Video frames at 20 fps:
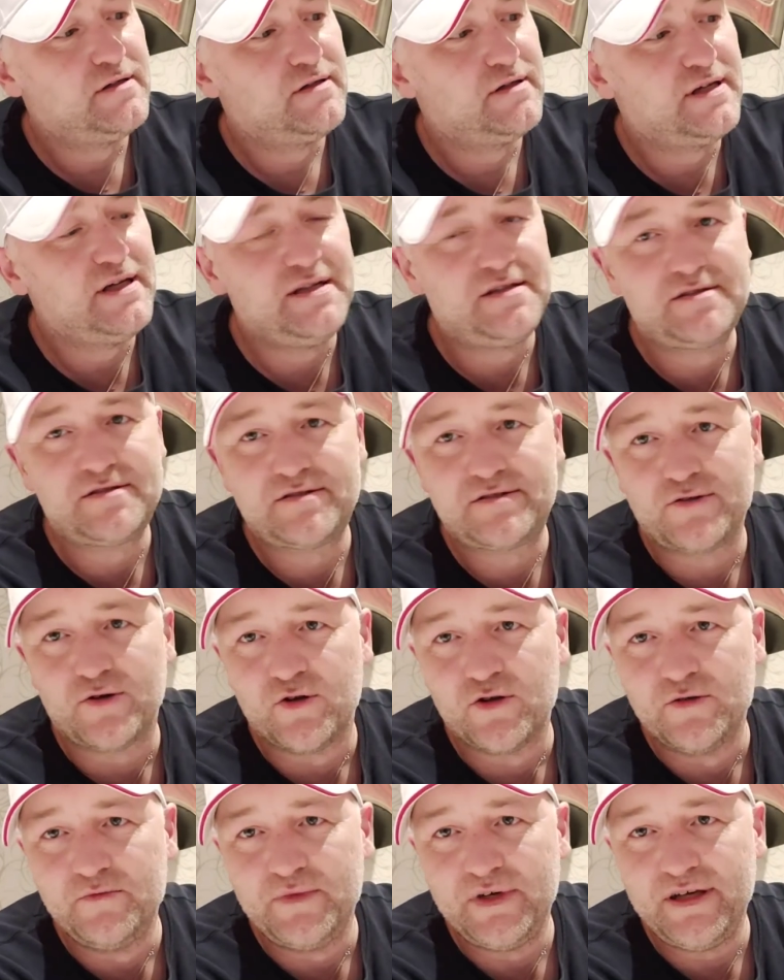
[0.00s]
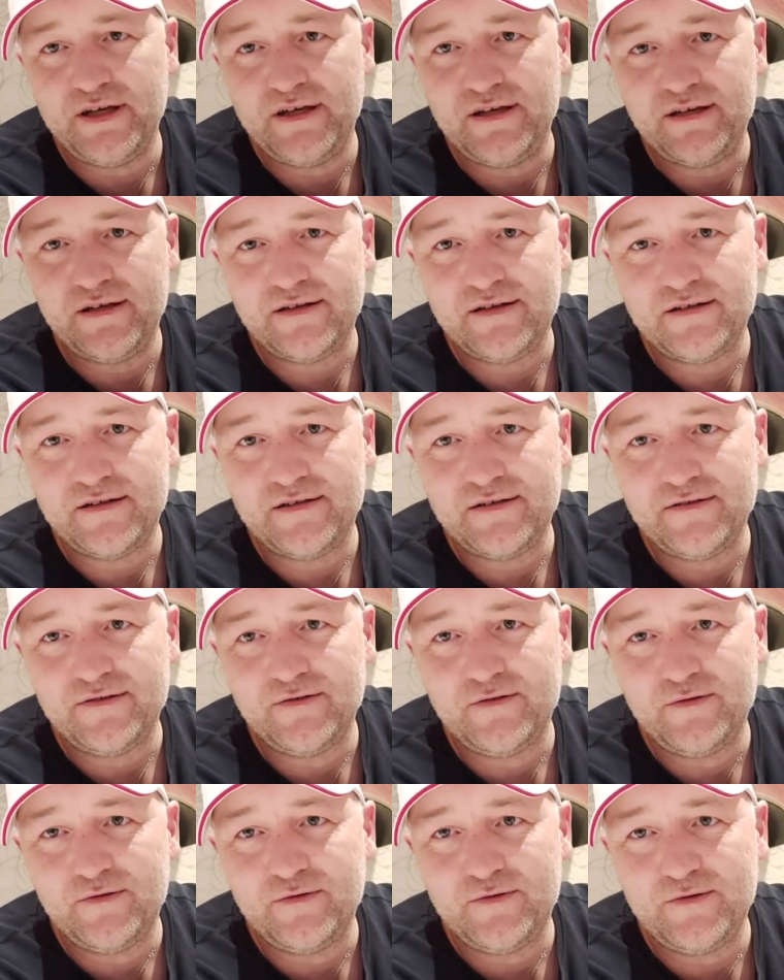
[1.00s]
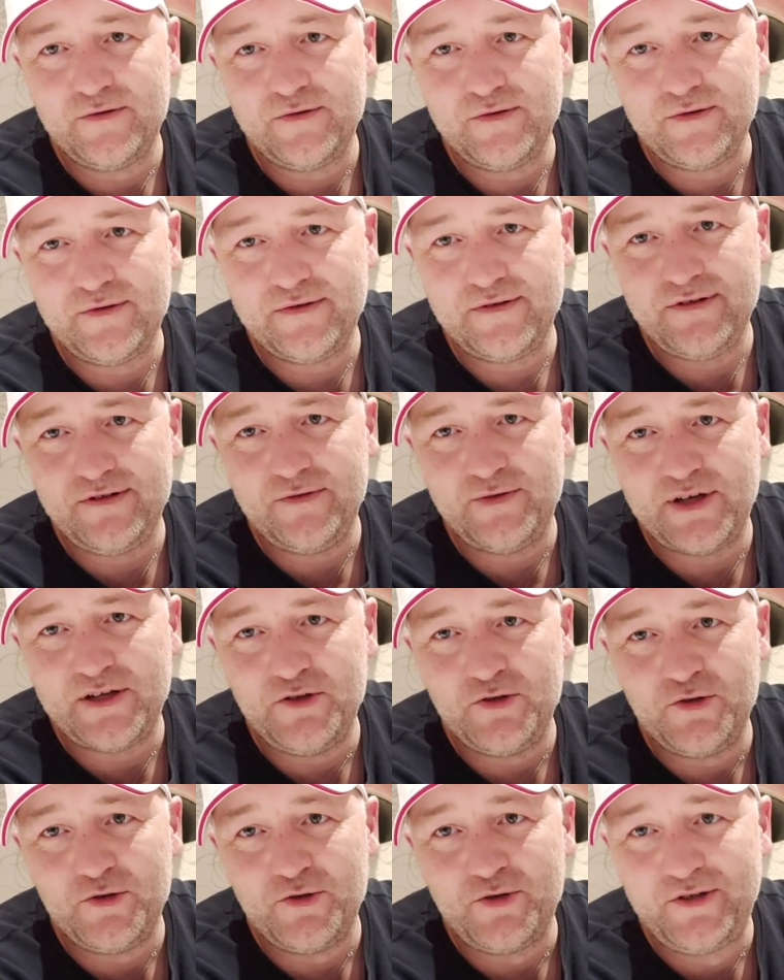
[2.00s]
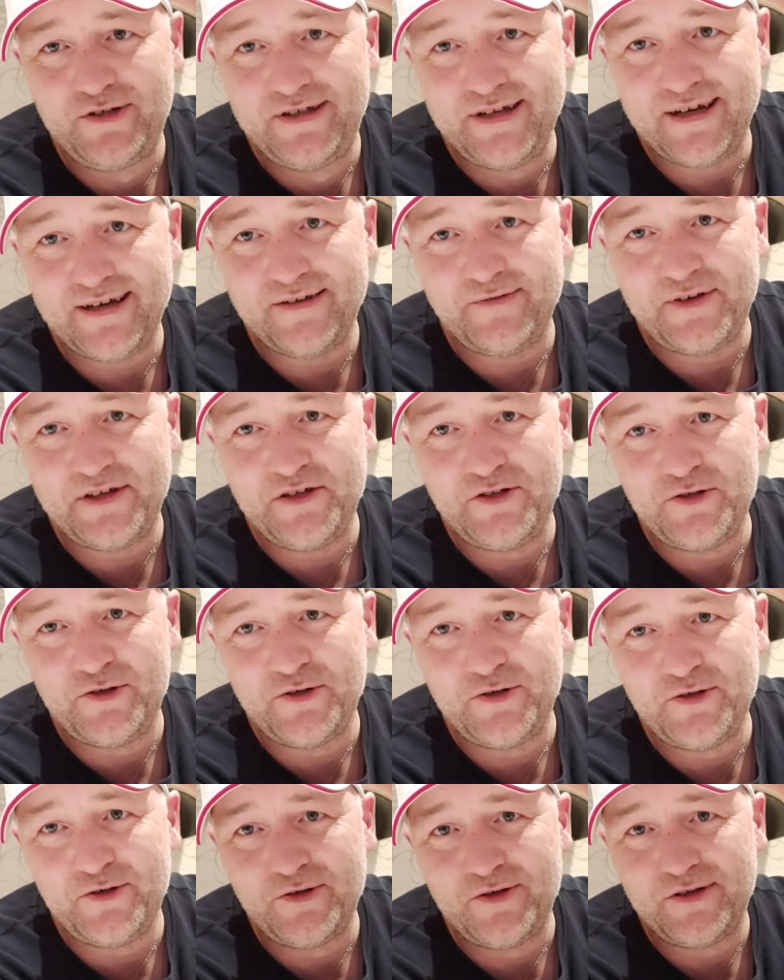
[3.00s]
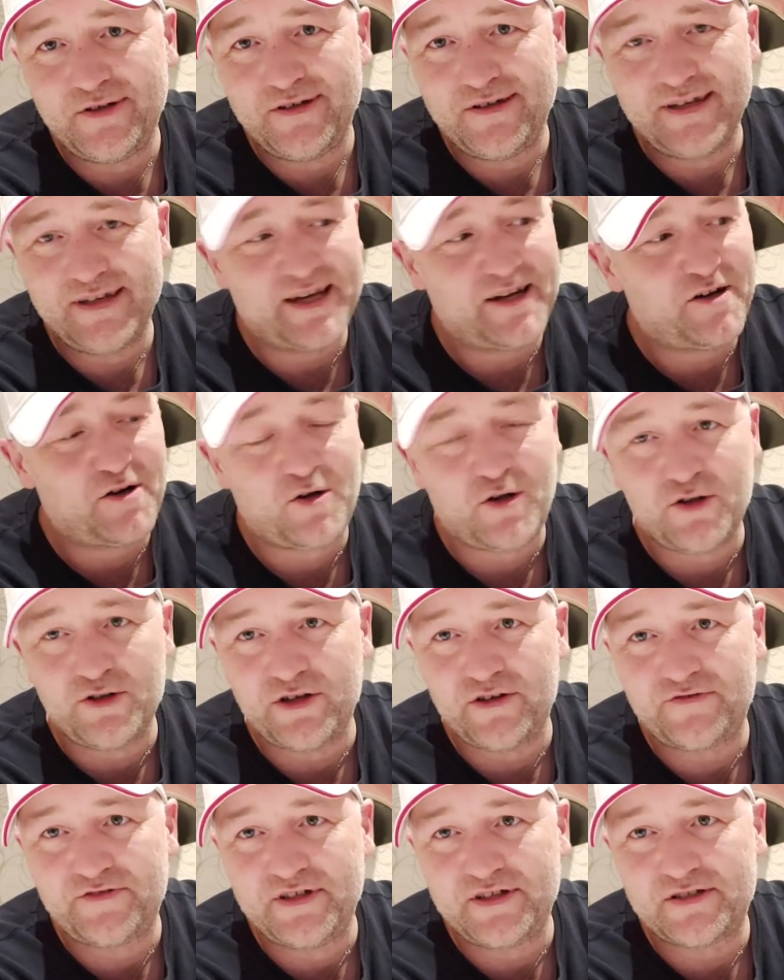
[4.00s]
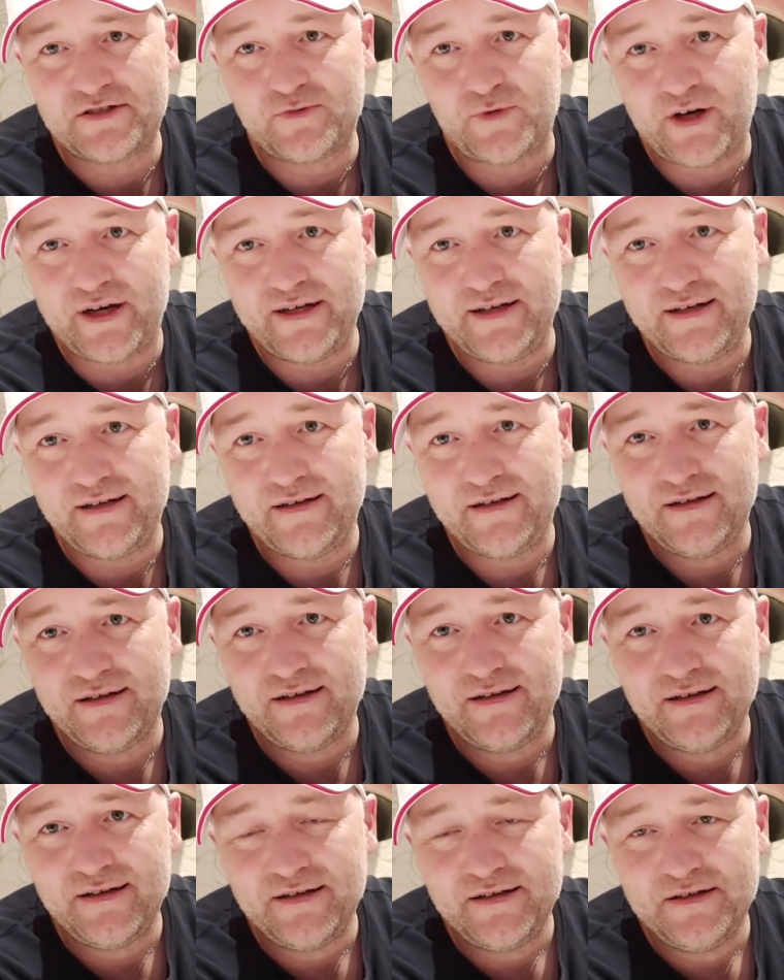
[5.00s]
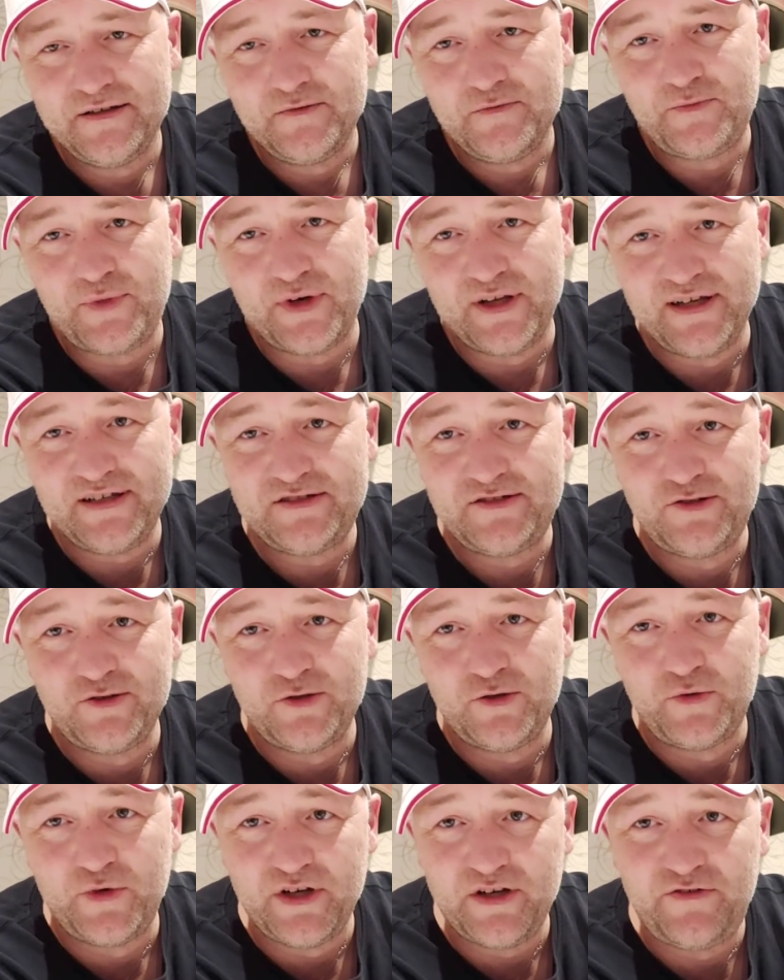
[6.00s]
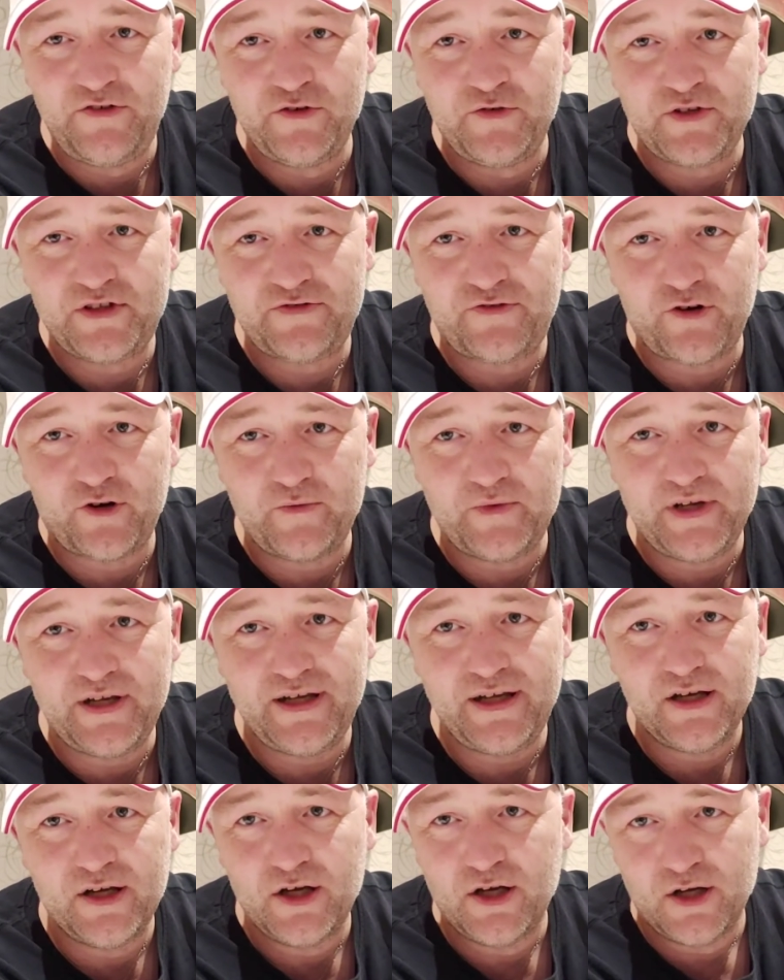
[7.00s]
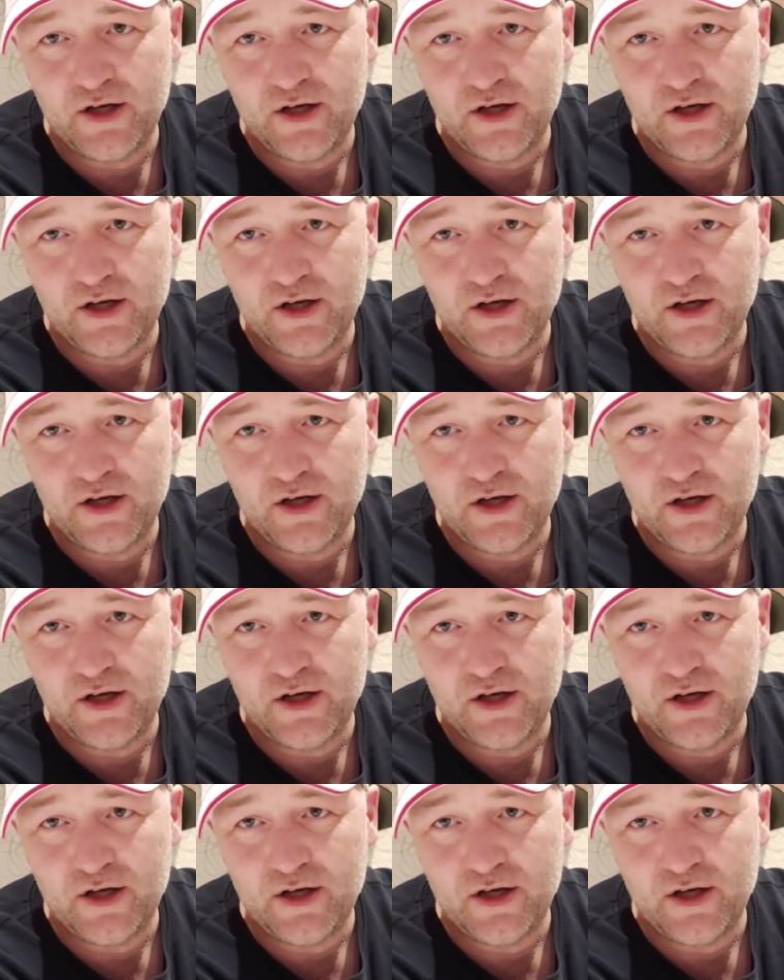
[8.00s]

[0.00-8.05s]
he told me when you when you get a hold of this one, please do review it for me.